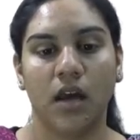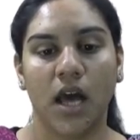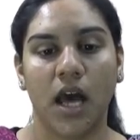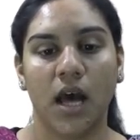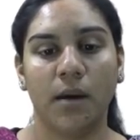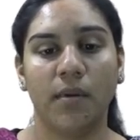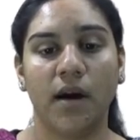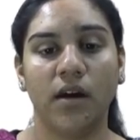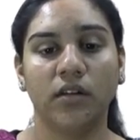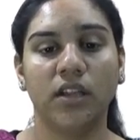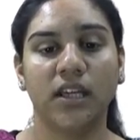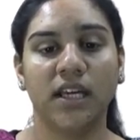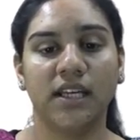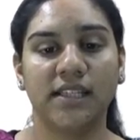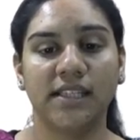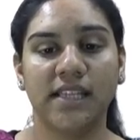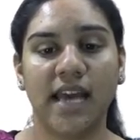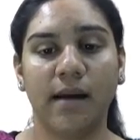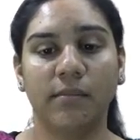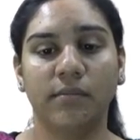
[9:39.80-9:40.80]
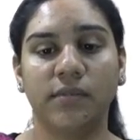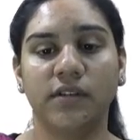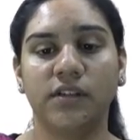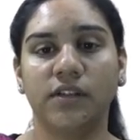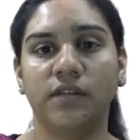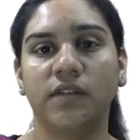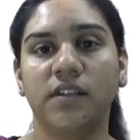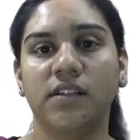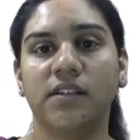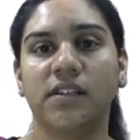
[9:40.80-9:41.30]
About the examples
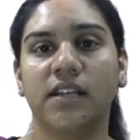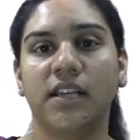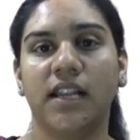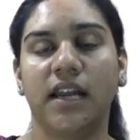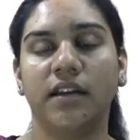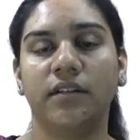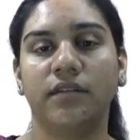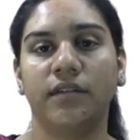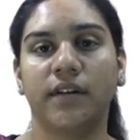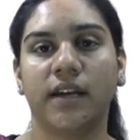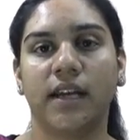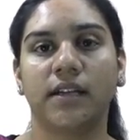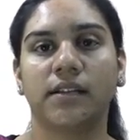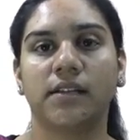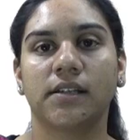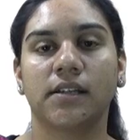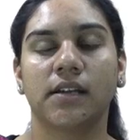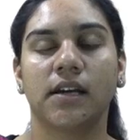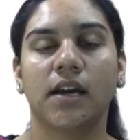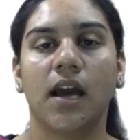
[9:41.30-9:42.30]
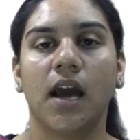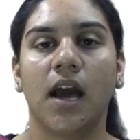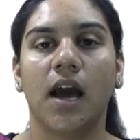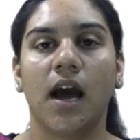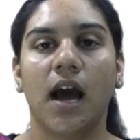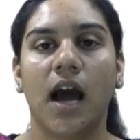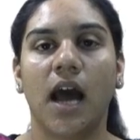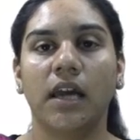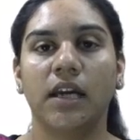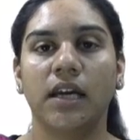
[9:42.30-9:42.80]
of the coelentrates,
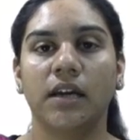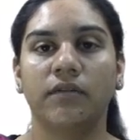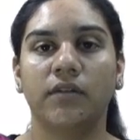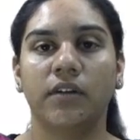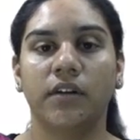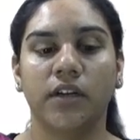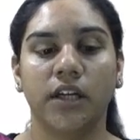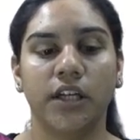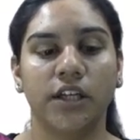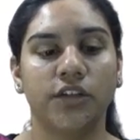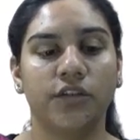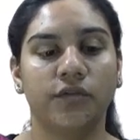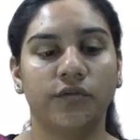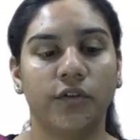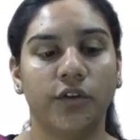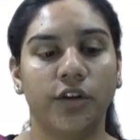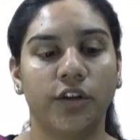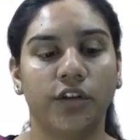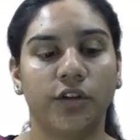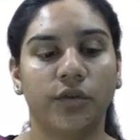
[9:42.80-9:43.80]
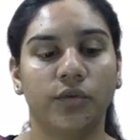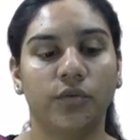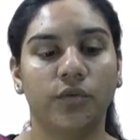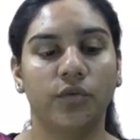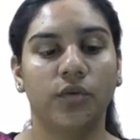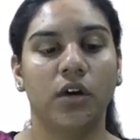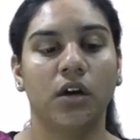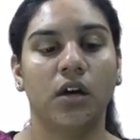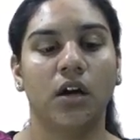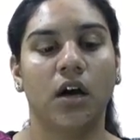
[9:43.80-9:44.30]
I have arranged for you
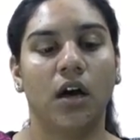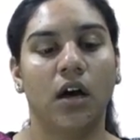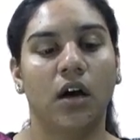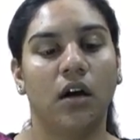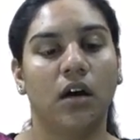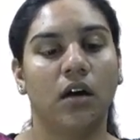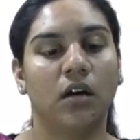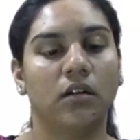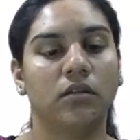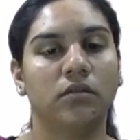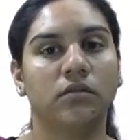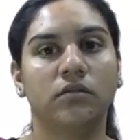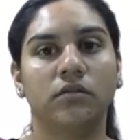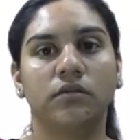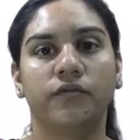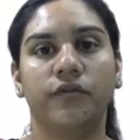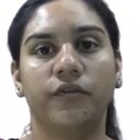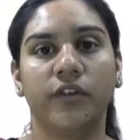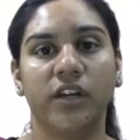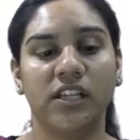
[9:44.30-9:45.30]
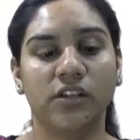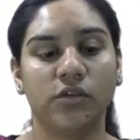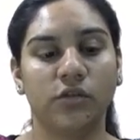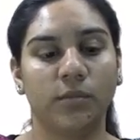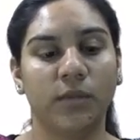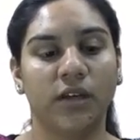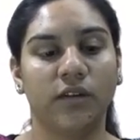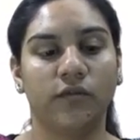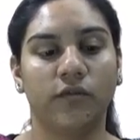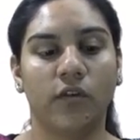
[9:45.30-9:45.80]
a free
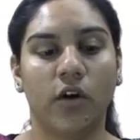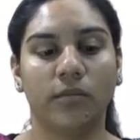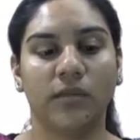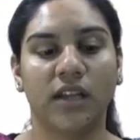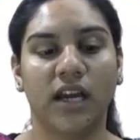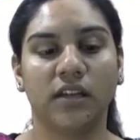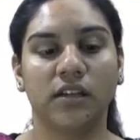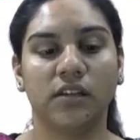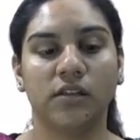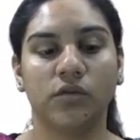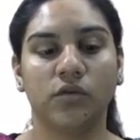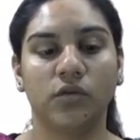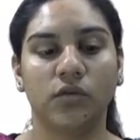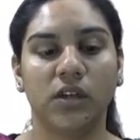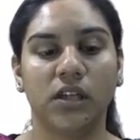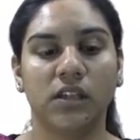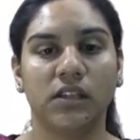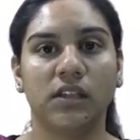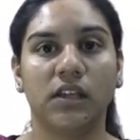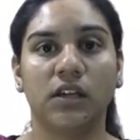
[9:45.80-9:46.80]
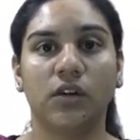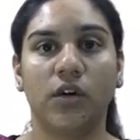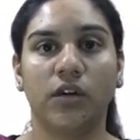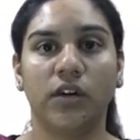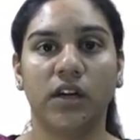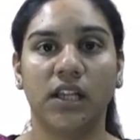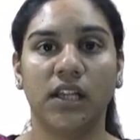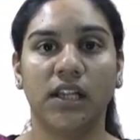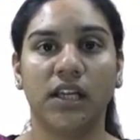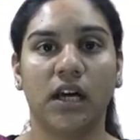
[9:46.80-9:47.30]
swimming form that is known as the
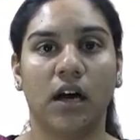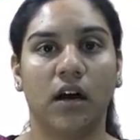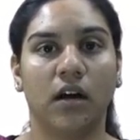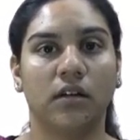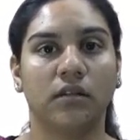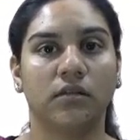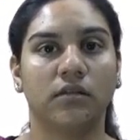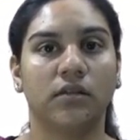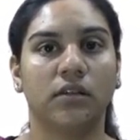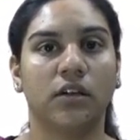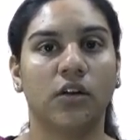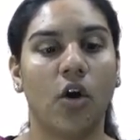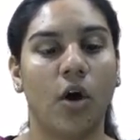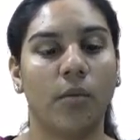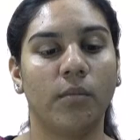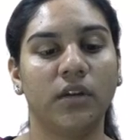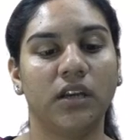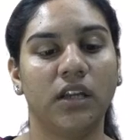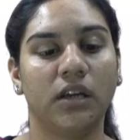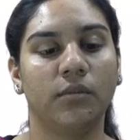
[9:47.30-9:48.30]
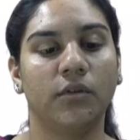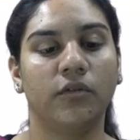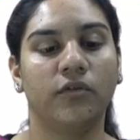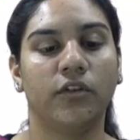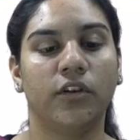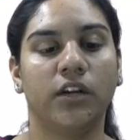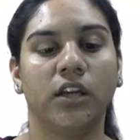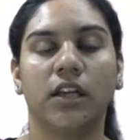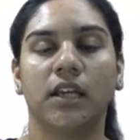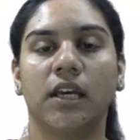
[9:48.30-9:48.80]
Aurelia. The common name of
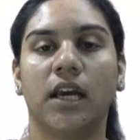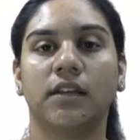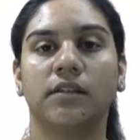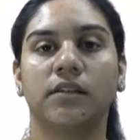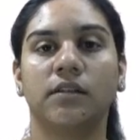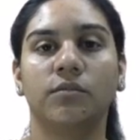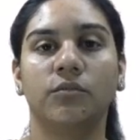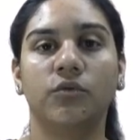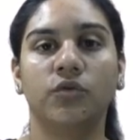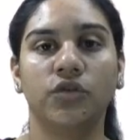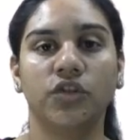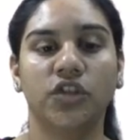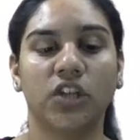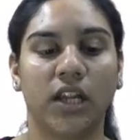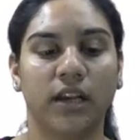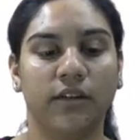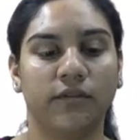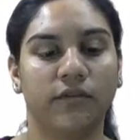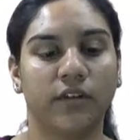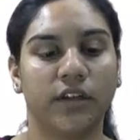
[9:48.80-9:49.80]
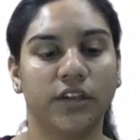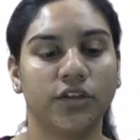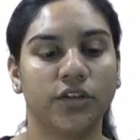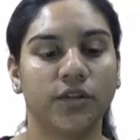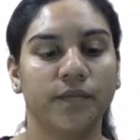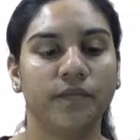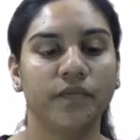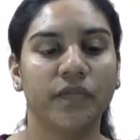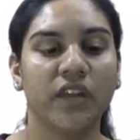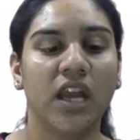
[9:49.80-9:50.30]
Aurelia is the moon jellyfish.
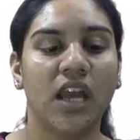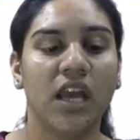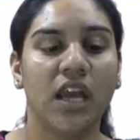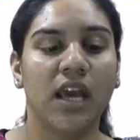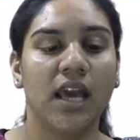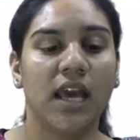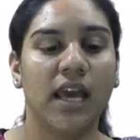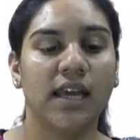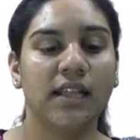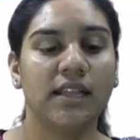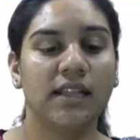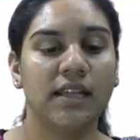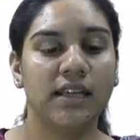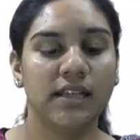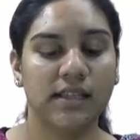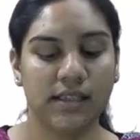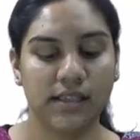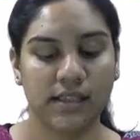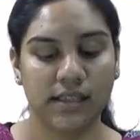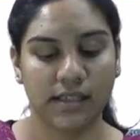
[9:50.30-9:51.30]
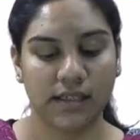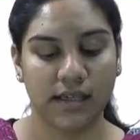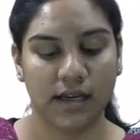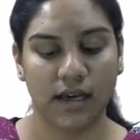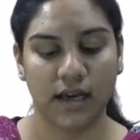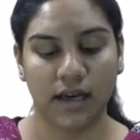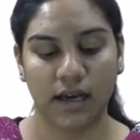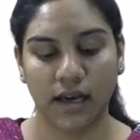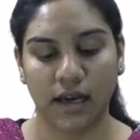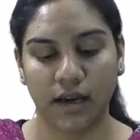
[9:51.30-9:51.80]
In this
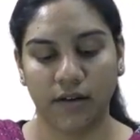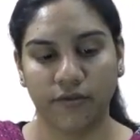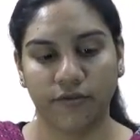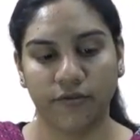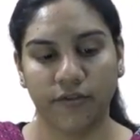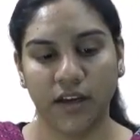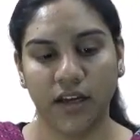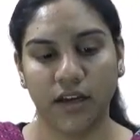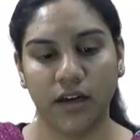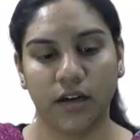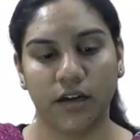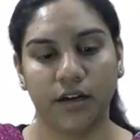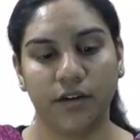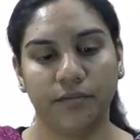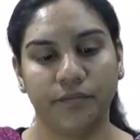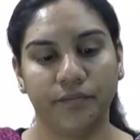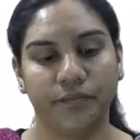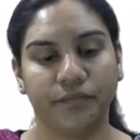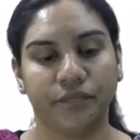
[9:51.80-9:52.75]
figure,